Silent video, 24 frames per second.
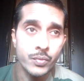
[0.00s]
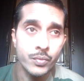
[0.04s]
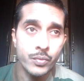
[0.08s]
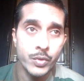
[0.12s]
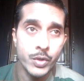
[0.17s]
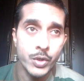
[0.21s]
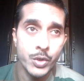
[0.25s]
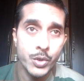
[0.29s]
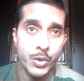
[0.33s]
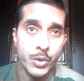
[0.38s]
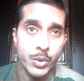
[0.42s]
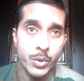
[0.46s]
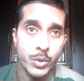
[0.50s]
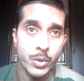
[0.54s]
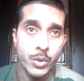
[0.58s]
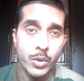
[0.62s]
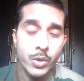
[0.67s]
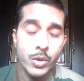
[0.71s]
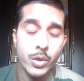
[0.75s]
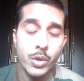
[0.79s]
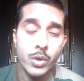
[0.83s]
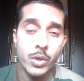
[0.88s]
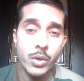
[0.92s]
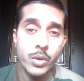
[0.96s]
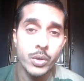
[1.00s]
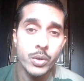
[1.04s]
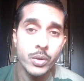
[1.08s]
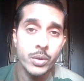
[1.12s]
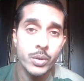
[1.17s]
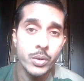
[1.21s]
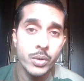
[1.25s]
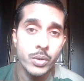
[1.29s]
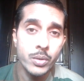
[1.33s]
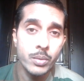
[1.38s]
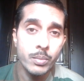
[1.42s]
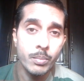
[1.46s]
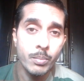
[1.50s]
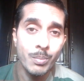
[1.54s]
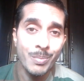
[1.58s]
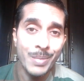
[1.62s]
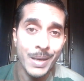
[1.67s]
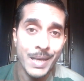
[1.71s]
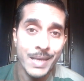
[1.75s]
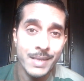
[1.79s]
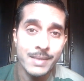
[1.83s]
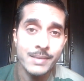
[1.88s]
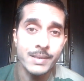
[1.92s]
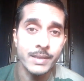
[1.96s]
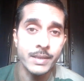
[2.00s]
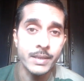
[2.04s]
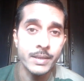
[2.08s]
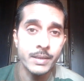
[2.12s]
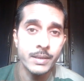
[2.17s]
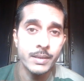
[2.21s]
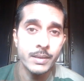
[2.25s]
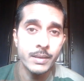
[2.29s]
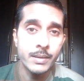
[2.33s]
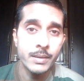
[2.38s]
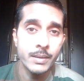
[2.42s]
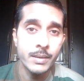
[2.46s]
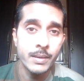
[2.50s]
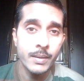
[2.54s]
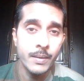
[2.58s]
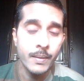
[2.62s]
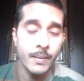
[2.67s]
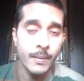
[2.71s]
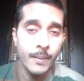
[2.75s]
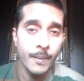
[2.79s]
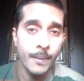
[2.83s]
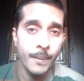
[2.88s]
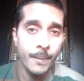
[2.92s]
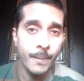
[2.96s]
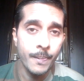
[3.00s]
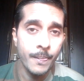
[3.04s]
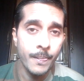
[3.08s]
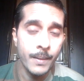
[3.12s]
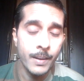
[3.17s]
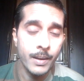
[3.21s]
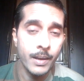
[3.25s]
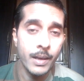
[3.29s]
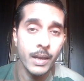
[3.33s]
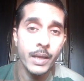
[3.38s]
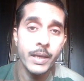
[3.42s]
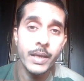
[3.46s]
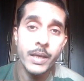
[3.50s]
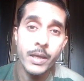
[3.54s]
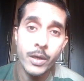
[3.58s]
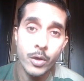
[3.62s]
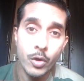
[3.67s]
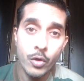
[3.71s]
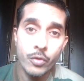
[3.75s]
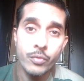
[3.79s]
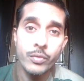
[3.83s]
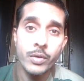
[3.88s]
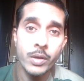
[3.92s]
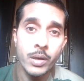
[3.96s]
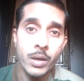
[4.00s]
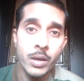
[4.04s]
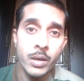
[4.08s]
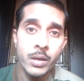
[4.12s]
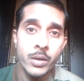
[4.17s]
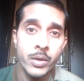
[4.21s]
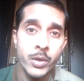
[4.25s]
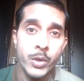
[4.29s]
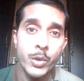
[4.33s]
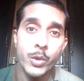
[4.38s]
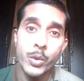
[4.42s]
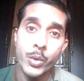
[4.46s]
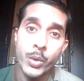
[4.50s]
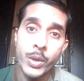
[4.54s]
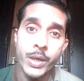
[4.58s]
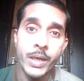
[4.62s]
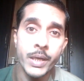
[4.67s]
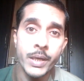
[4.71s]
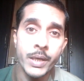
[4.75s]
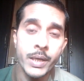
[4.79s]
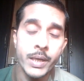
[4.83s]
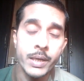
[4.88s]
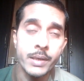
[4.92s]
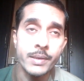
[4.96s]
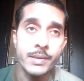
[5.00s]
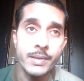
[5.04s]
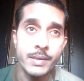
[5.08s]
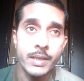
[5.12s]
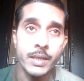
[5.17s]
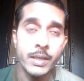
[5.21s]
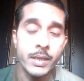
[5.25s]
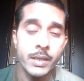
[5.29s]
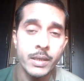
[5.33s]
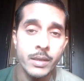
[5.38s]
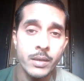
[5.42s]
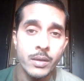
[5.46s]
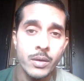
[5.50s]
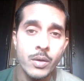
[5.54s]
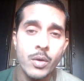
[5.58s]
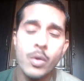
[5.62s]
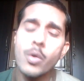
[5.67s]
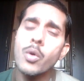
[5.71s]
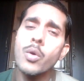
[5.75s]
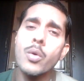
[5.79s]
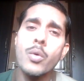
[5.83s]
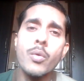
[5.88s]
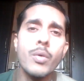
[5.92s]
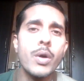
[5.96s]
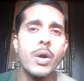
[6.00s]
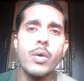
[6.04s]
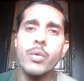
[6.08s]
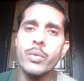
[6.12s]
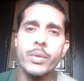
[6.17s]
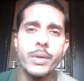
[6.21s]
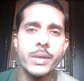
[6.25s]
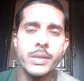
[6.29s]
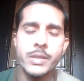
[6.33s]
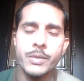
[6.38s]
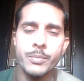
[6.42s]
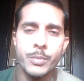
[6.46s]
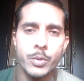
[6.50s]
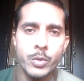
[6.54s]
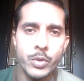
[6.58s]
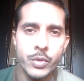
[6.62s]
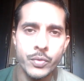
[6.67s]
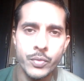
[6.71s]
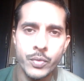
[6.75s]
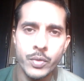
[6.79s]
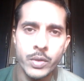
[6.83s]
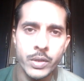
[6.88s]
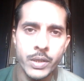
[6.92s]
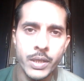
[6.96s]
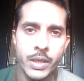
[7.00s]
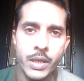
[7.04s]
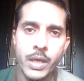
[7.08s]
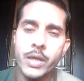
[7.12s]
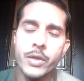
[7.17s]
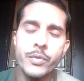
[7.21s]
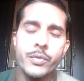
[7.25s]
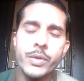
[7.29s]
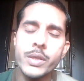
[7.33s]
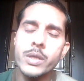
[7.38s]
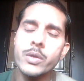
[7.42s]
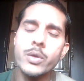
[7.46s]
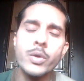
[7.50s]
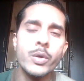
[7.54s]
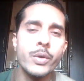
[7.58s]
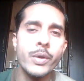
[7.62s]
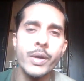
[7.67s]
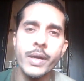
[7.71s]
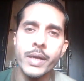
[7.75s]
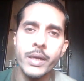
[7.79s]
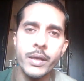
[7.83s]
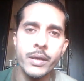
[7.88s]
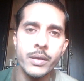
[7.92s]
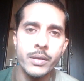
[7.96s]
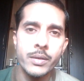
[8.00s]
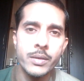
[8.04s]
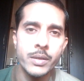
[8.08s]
We should not place it like a novel to read and say, oh wow, it's a beautiful thing, Ayurveda, oh great.